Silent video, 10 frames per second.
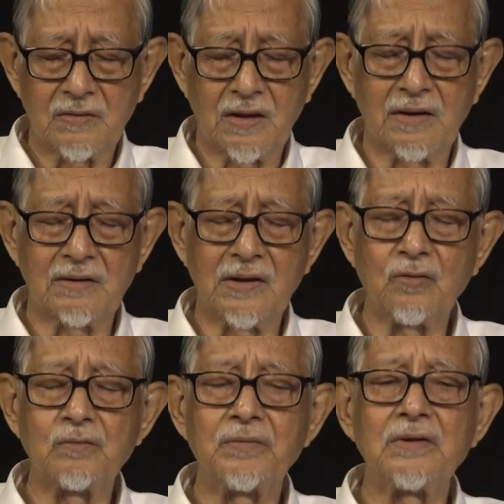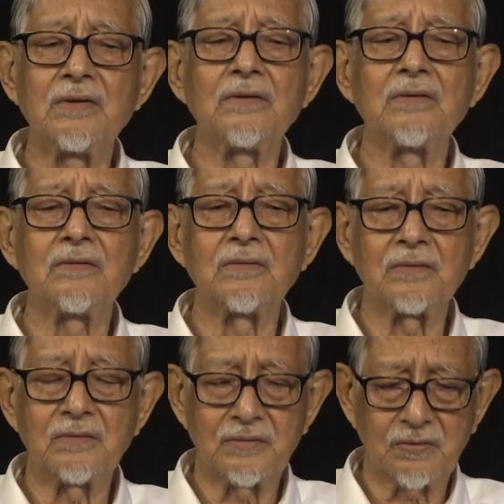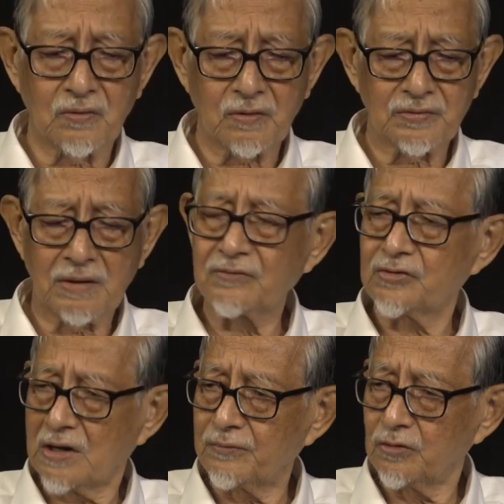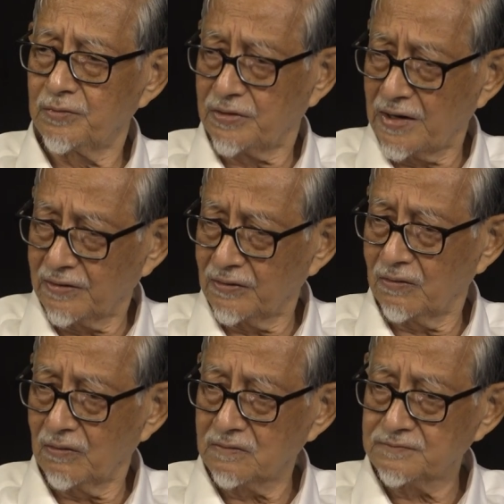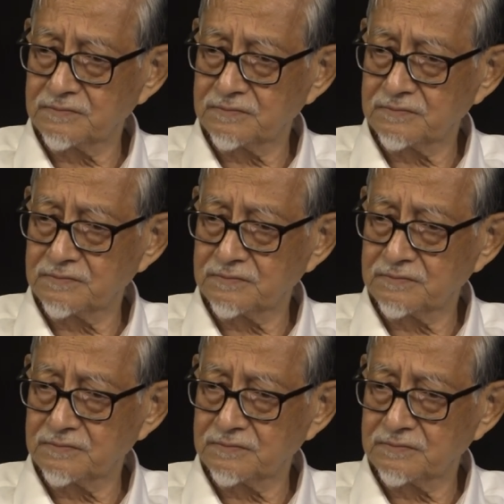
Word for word: and they would be sort of some steps would be taken, you know,